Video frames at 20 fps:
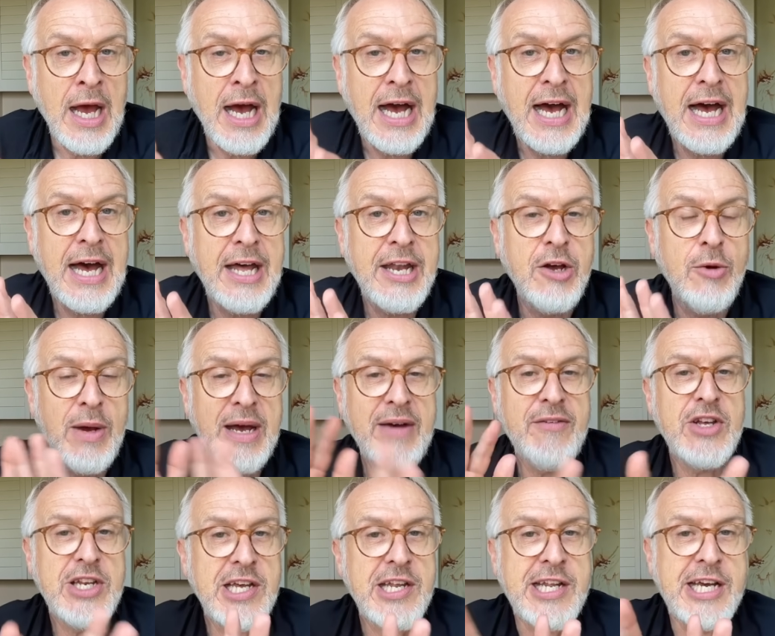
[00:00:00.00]
And
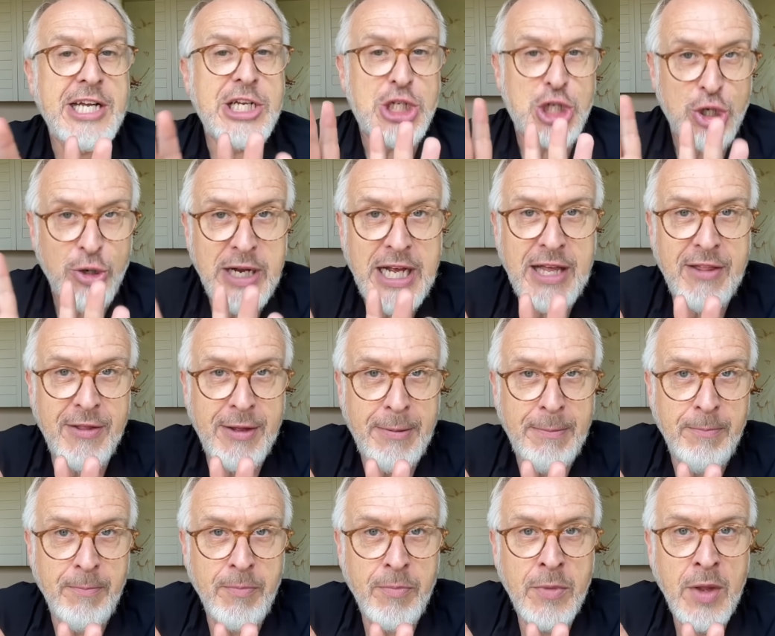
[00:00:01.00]
whoever did it tricked
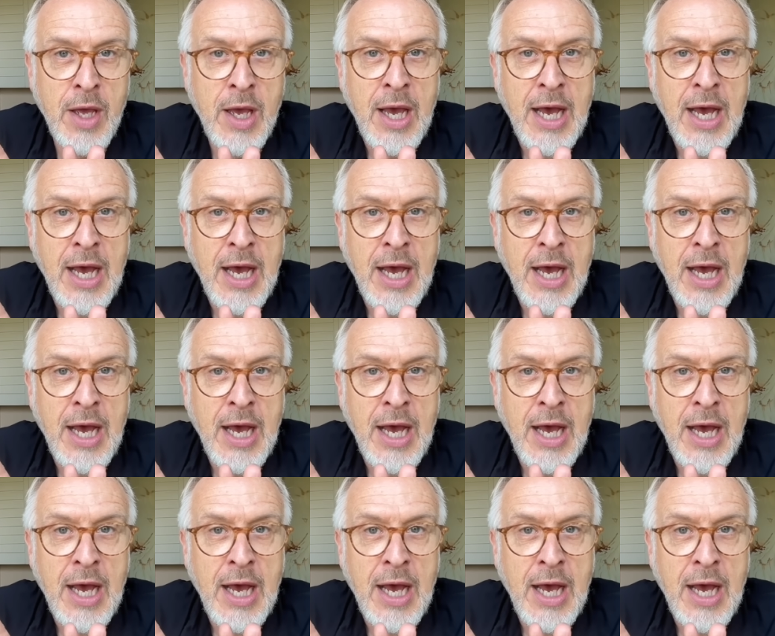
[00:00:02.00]
them.